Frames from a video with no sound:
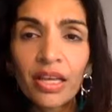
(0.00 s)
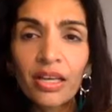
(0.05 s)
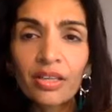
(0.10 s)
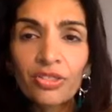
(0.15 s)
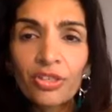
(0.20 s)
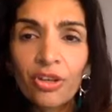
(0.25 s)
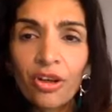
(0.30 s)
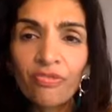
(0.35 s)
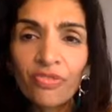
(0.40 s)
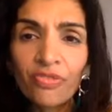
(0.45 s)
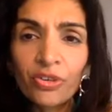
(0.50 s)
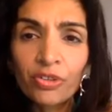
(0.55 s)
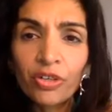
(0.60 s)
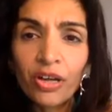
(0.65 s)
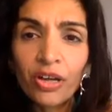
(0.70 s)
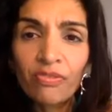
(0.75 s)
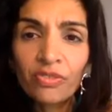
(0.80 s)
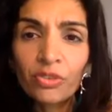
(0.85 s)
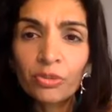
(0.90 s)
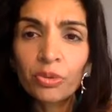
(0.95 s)
so I feel
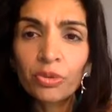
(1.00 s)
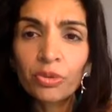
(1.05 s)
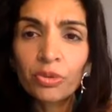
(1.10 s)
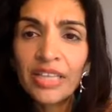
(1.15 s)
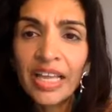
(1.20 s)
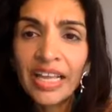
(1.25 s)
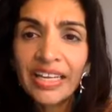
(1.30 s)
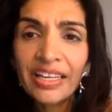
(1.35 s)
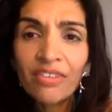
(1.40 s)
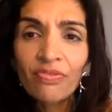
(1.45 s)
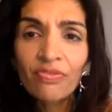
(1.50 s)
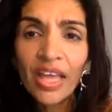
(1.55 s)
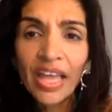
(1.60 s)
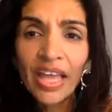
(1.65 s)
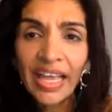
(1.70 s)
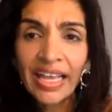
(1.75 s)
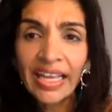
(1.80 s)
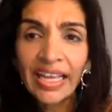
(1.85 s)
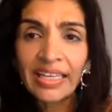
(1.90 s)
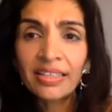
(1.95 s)
comfortable. Native
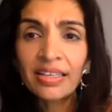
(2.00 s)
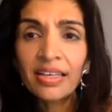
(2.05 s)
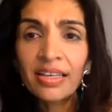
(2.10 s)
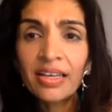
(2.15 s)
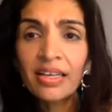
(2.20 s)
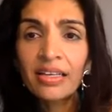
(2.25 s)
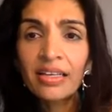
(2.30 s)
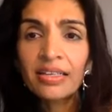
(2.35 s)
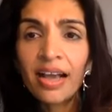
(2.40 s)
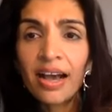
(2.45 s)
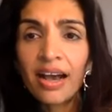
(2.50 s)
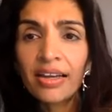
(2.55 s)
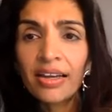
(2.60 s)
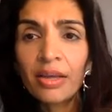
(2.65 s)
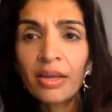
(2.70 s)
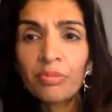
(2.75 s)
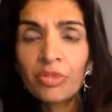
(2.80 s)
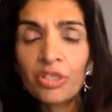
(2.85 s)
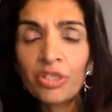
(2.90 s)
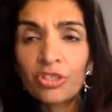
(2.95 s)
Aid,
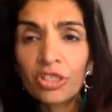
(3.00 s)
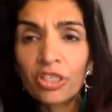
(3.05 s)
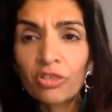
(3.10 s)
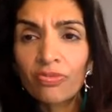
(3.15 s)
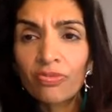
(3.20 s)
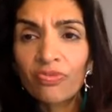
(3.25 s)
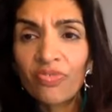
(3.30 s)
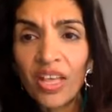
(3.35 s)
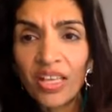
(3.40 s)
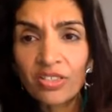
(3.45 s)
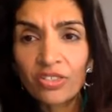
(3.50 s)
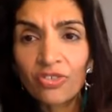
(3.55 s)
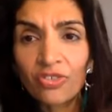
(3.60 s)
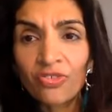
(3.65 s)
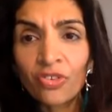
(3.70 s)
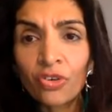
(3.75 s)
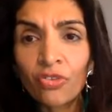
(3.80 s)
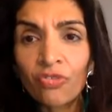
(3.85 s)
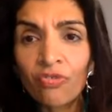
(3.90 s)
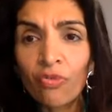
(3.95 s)
not a music
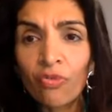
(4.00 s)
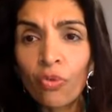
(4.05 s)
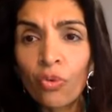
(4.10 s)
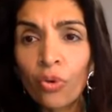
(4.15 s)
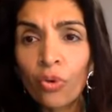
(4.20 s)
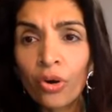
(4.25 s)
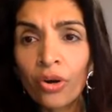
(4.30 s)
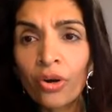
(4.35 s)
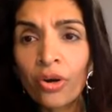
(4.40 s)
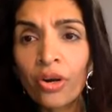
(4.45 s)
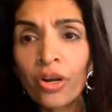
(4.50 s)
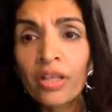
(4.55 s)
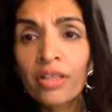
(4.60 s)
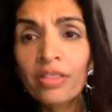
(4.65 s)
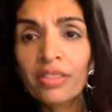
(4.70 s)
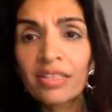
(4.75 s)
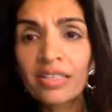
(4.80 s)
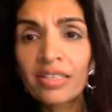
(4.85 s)
festival, for the